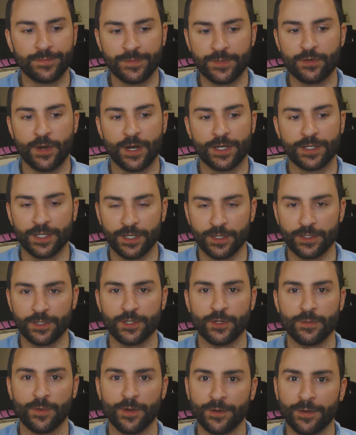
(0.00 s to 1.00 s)
direct to
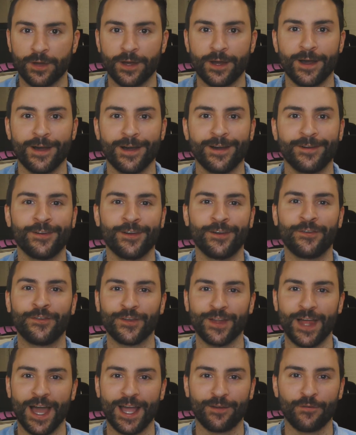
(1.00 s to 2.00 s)
consumer, for
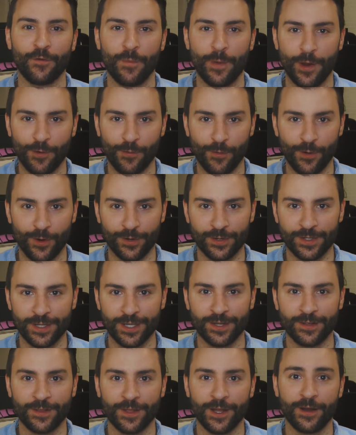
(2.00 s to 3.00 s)
lack of a better word.
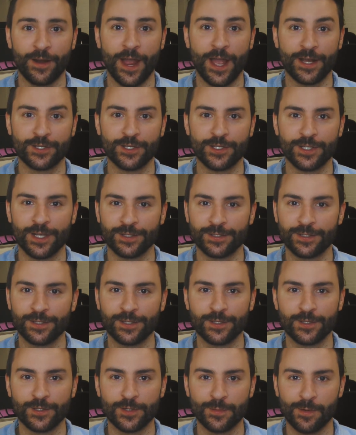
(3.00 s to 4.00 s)
They're actually selling to the
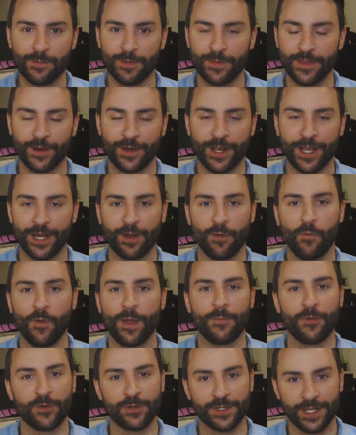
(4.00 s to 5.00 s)
consumer, but they're gaining way
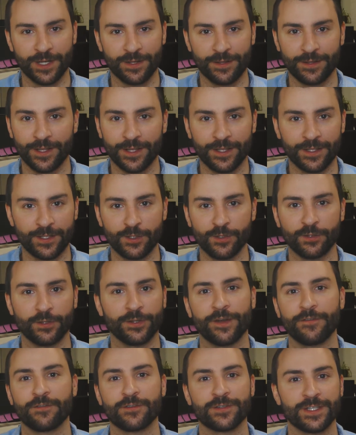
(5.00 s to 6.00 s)
more data that you'll
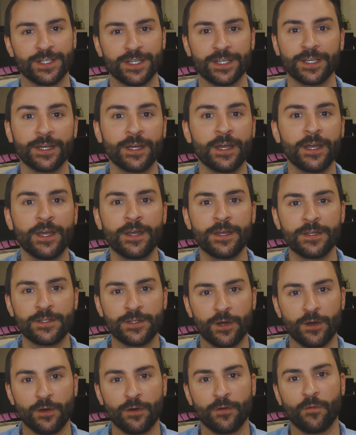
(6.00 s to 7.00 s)
never see.
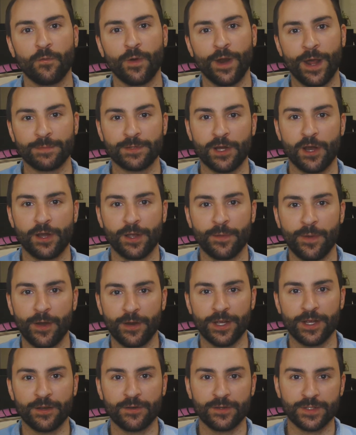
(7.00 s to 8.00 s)
So what I'm talking about
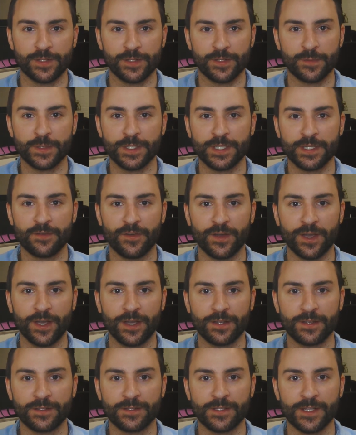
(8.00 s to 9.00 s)
here is a specific
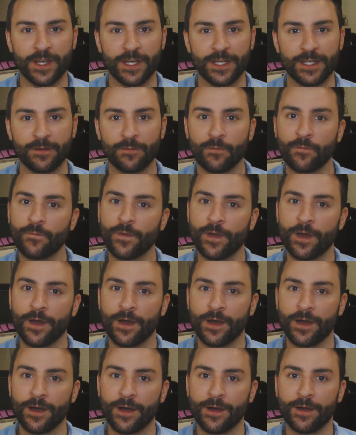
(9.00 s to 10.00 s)
site,
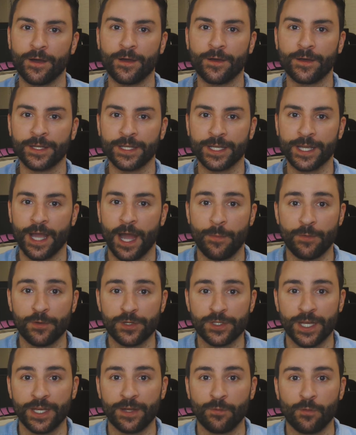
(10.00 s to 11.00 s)
an e-commerce
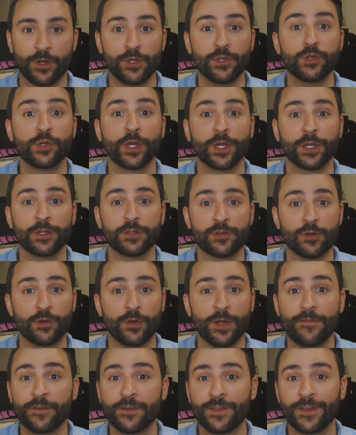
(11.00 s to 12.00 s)
site where you can control
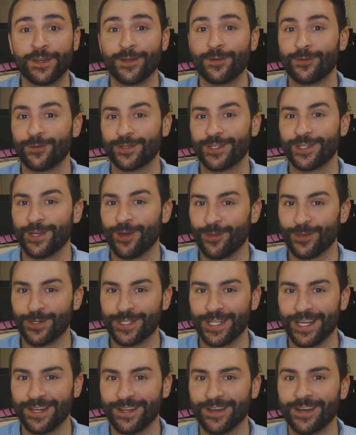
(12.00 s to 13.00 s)
everything. You can see all the
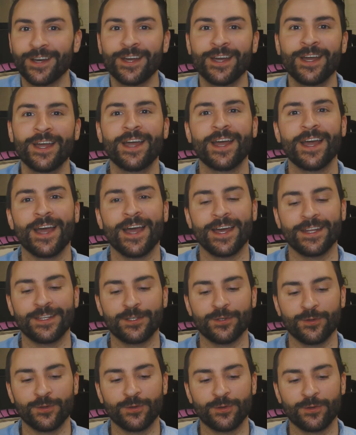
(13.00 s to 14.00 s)
data, and
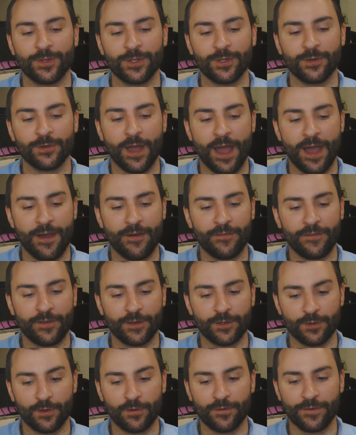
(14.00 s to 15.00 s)
you have
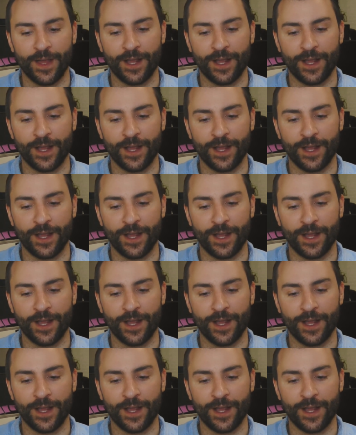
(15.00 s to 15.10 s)
control over